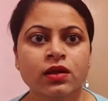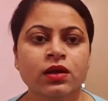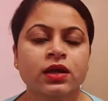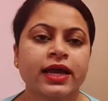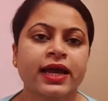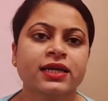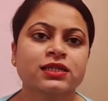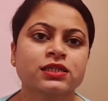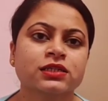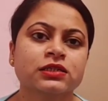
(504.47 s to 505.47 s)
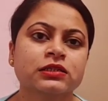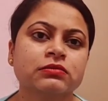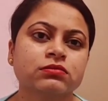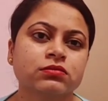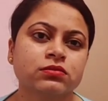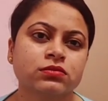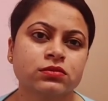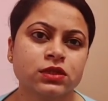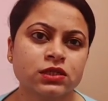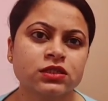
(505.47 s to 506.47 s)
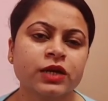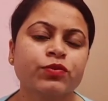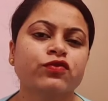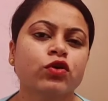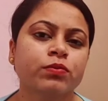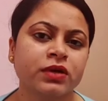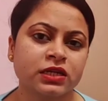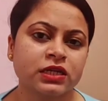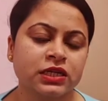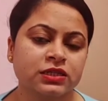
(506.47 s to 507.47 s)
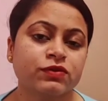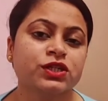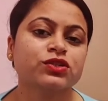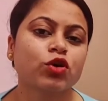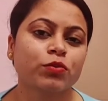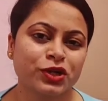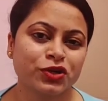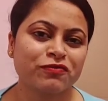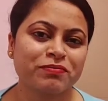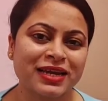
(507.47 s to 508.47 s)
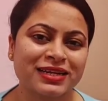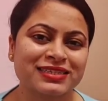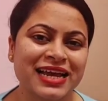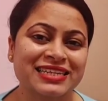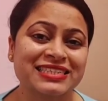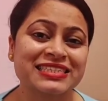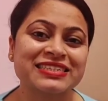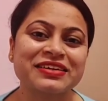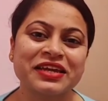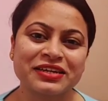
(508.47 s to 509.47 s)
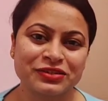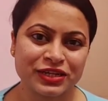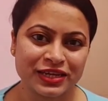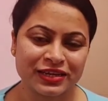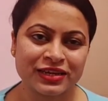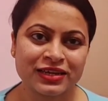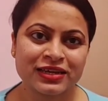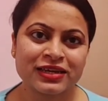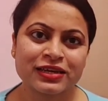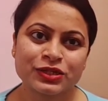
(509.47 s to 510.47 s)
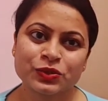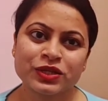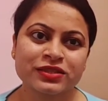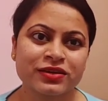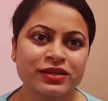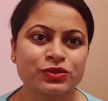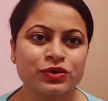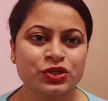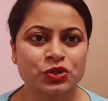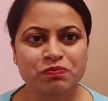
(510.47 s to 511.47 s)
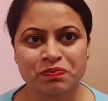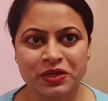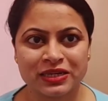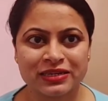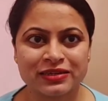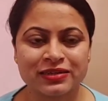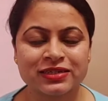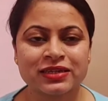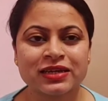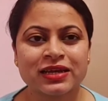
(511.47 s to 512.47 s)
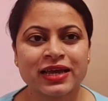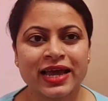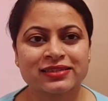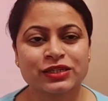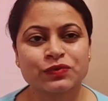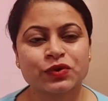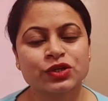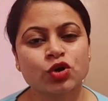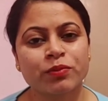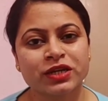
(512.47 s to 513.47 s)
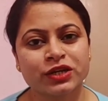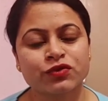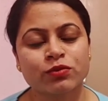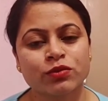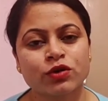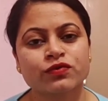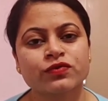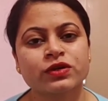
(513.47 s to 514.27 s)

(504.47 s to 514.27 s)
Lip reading: And this type of comedy, which is comedy of manners, has its great day during the Restoration period, as it was a dominant form of